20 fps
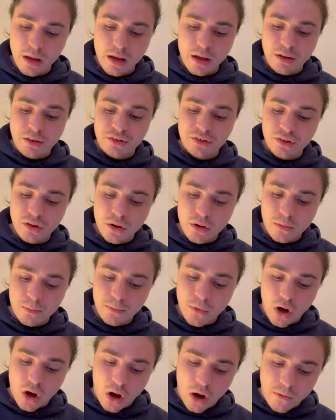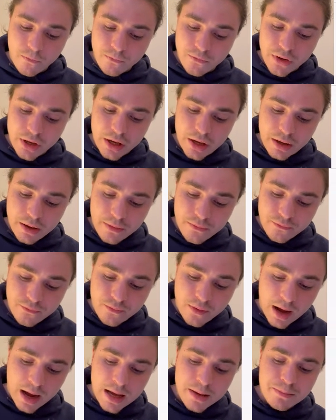So on the
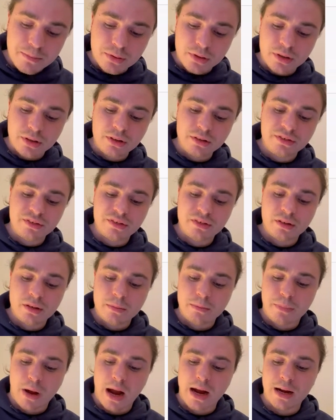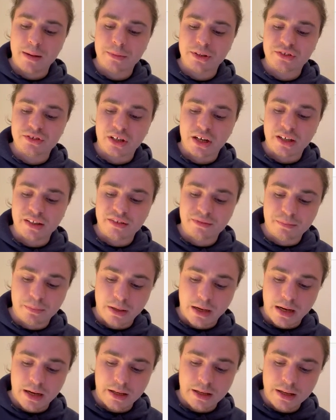fibers parameterized
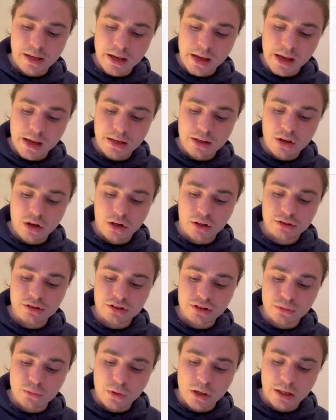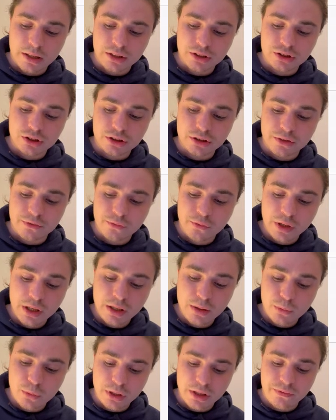by A0, A1, A2,
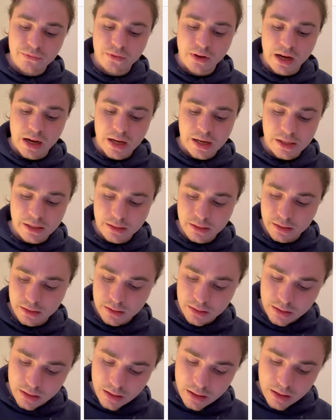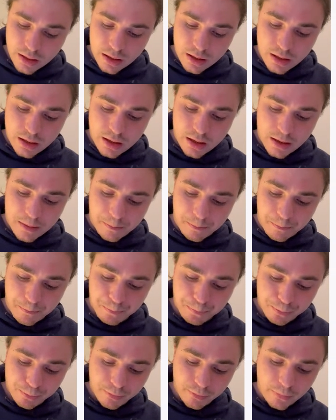A3, we define
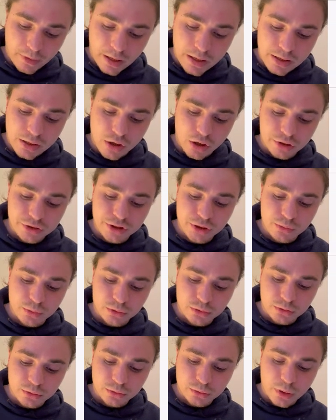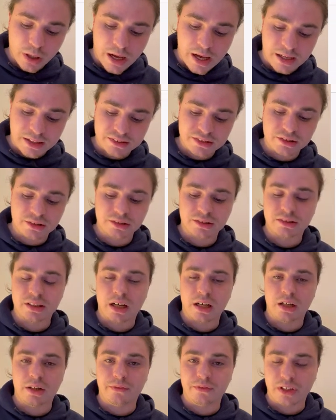A0 equal to S
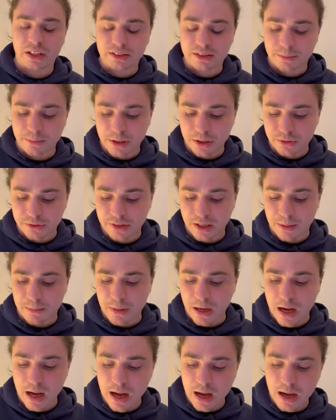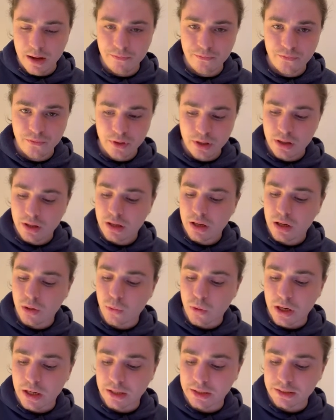cosine of delta minus gamma half,
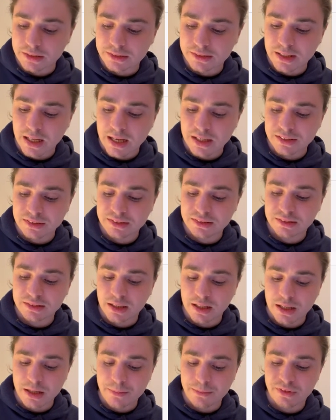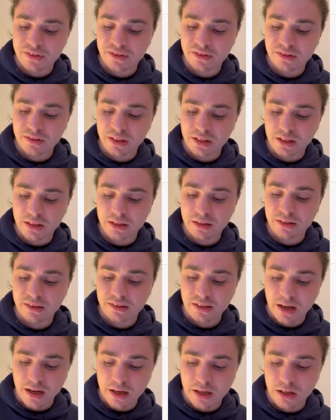A1 is S times
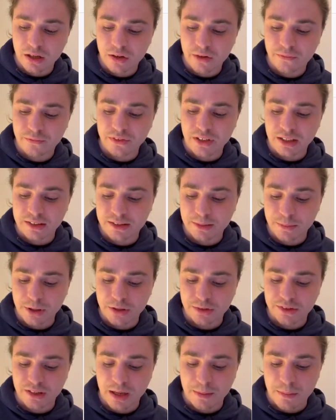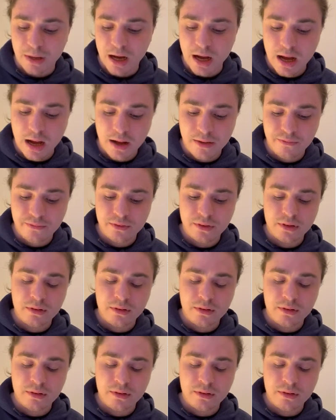sine of delta minus gamma half,